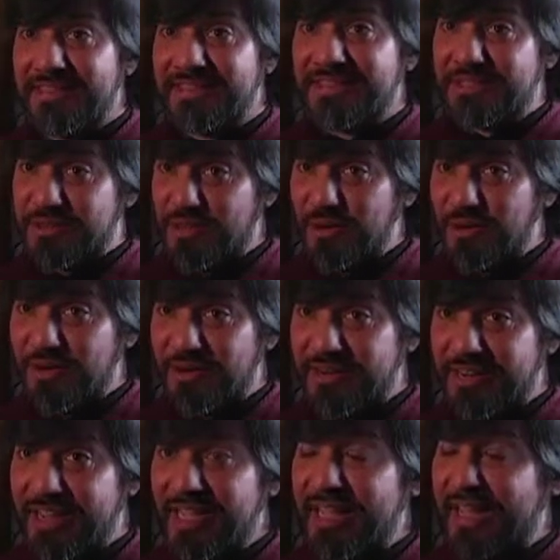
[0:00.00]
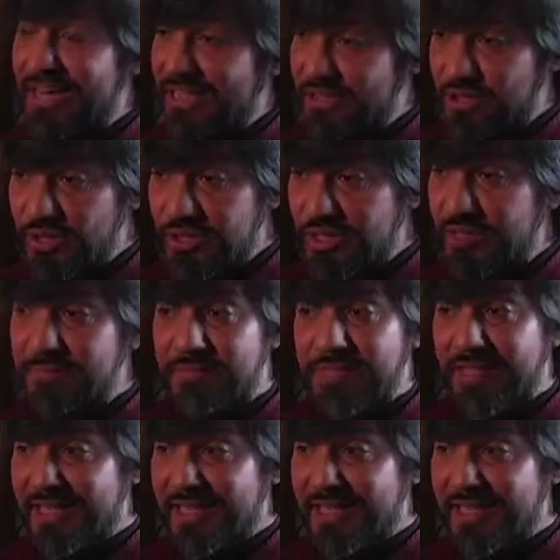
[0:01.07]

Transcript: the score, and I told him,